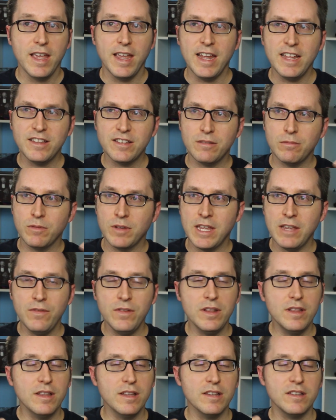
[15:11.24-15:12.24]
it's
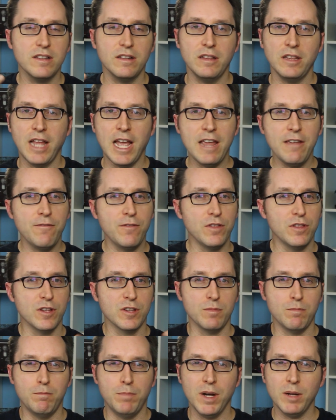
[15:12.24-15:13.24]
given this life in
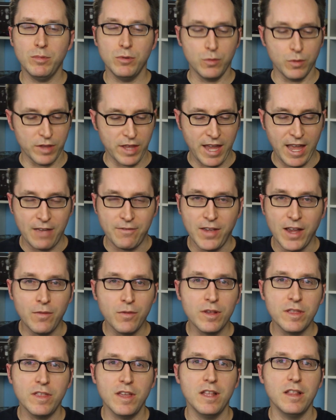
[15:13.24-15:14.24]
this bubble where they have
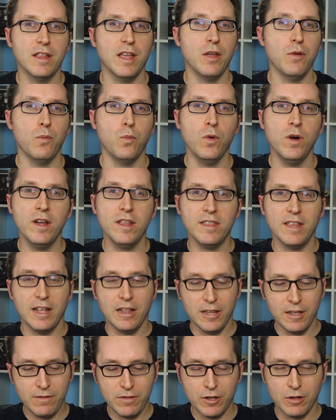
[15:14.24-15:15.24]
everything they want, they
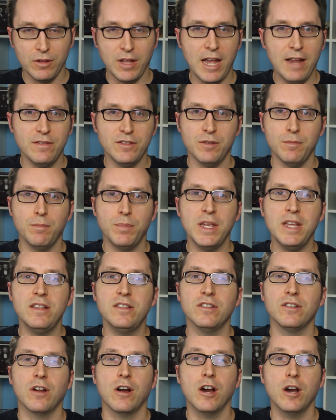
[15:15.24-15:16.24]
live their lives in
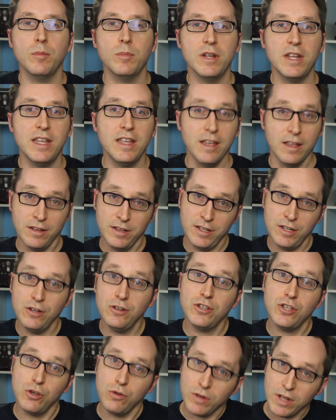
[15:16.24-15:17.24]
peace and harmony
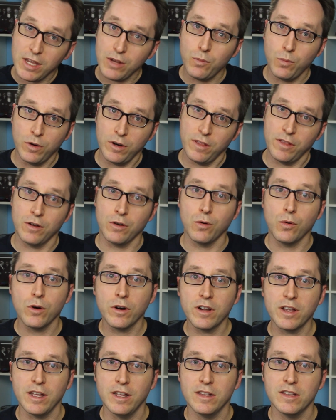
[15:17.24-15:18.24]
until you need one of their
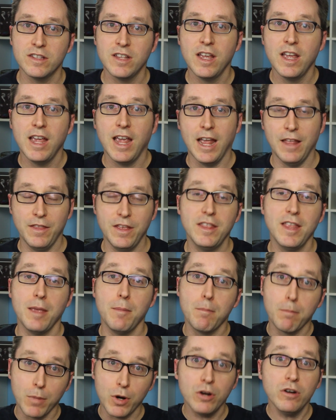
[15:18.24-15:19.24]
organs, and then they
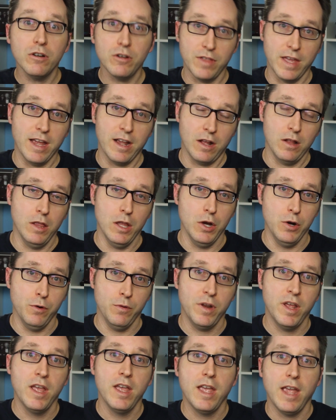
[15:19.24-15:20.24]
murder that
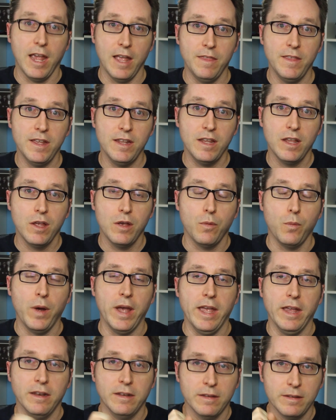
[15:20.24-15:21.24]
clone, and then,
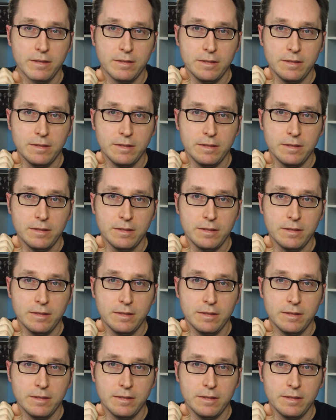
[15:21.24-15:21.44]
wait,